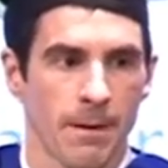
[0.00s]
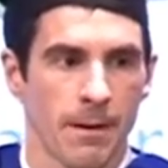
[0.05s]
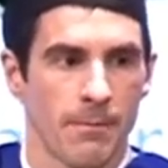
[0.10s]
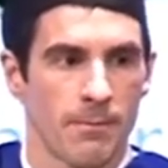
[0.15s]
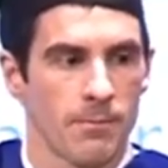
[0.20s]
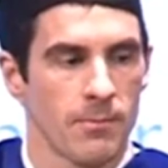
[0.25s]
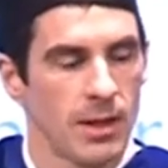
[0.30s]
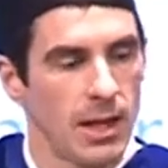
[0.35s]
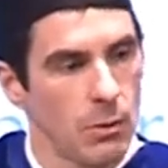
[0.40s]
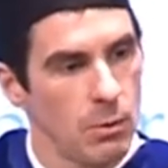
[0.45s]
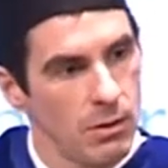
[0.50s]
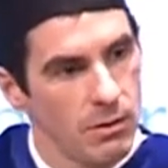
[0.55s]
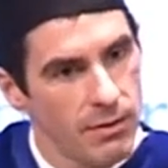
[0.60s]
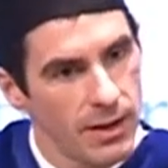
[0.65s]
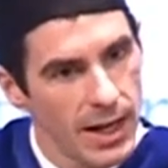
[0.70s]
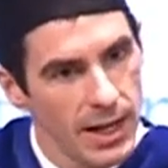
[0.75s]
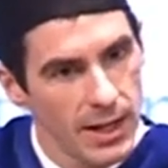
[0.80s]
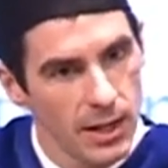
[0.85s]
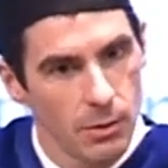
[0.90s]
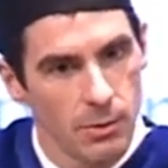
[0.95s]
They will
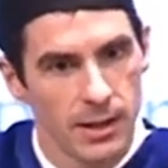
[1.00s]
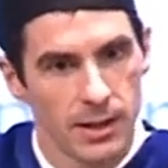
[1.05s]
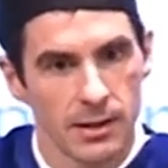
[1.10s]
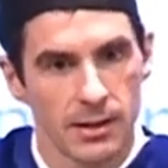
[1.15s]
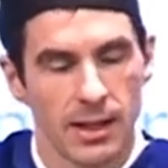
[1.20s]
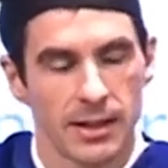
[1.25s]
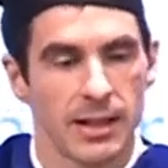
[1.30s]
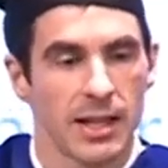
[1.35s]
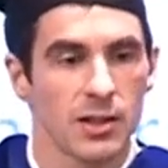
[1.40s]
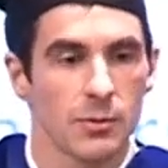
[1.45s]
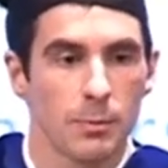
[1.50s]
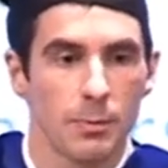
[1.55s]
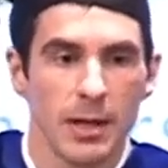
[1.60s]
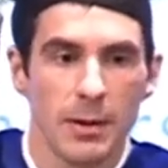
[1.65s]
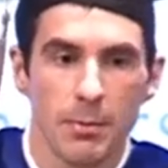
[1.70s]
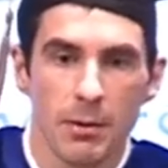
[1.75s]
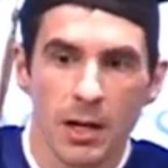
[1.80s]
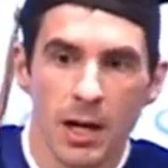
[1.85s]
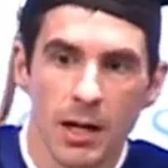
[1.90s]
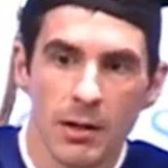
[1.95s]
value it, and that's
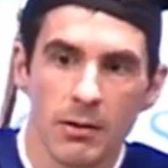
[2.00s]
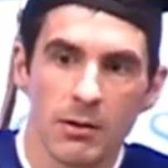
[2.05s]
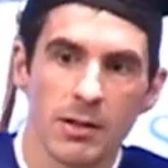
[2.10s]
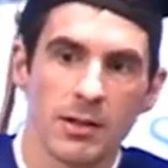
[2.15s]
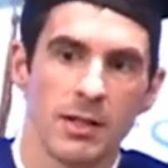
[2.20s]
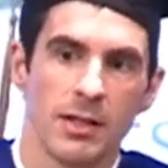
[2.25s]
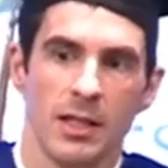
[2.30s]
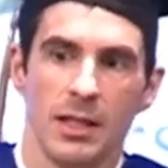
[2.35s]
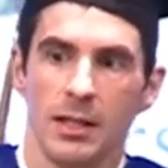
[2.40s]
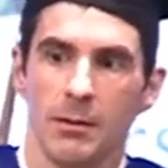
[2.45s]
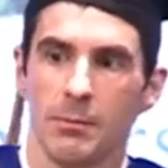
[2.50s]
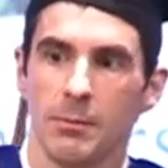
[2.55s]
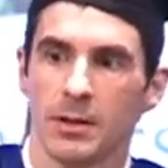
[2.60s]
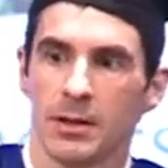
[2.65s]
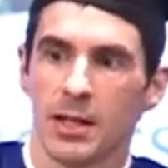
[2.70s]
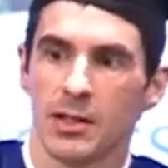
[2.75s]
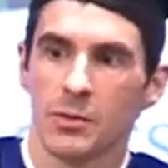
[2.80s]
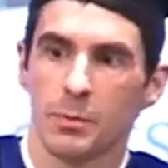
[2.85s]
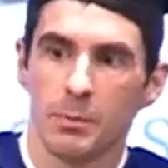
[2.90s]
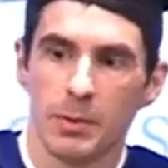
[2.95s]
people on your team,
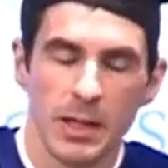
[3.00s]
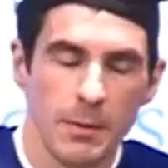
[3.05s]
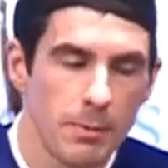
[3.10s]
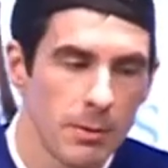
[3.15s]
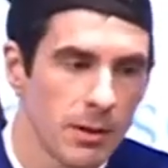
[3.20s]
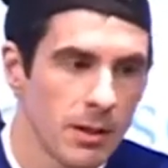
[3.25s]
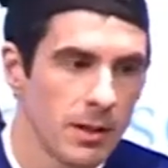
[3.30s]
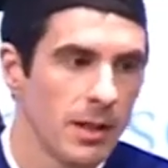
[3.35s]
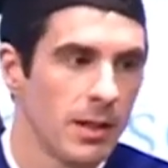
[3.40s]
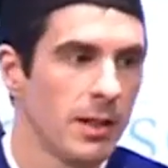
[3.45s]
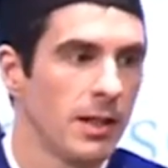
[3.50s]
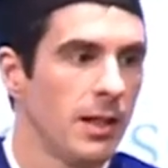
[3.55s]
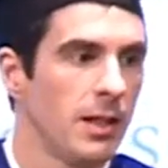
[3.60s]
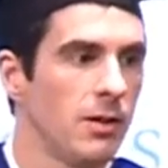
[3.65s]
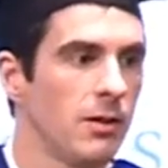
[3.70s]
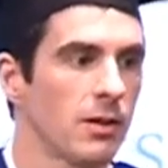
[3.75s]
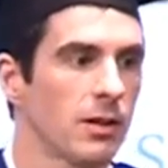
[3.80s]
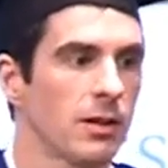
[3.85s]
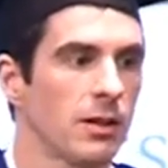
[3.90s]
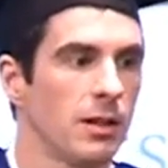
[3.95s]
that's people in
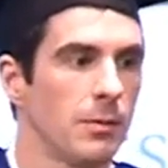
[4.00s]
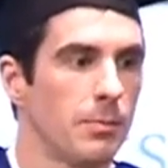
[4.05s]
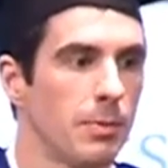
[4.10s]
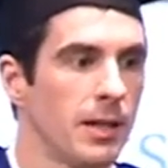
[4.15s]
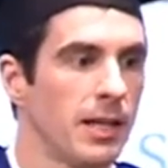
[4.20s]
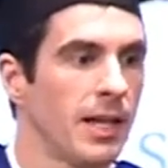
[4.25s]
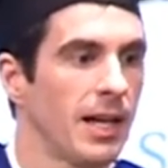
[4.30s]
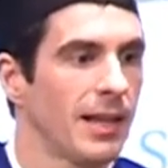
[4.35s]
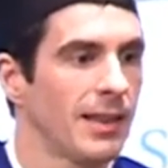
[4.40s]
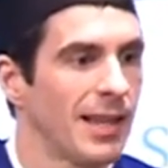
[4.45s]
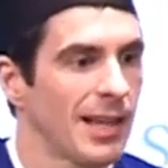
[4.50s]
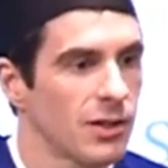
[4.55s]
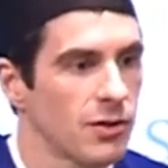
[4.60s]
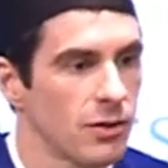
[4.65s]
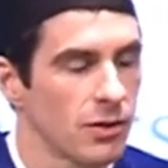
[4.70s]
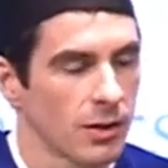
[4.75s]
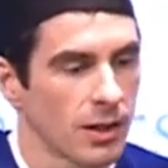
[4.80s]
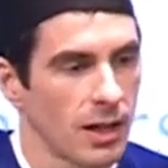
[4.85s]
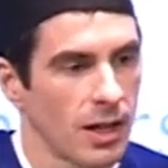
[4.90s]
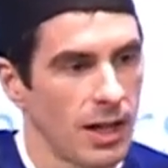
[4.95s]
your company, and that's
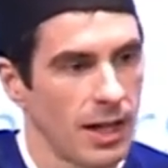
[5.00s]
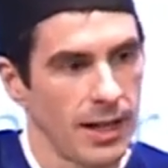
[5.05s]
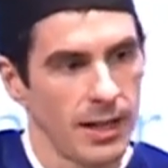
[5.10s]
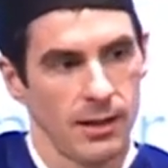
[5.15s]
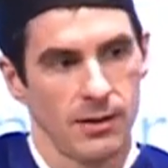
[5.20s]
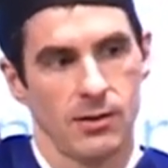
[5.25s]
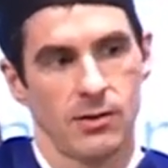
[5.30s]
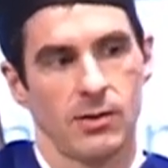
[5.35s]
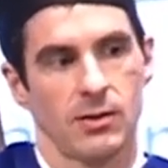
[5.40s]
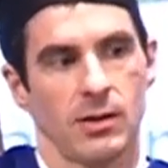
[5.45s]
your clients.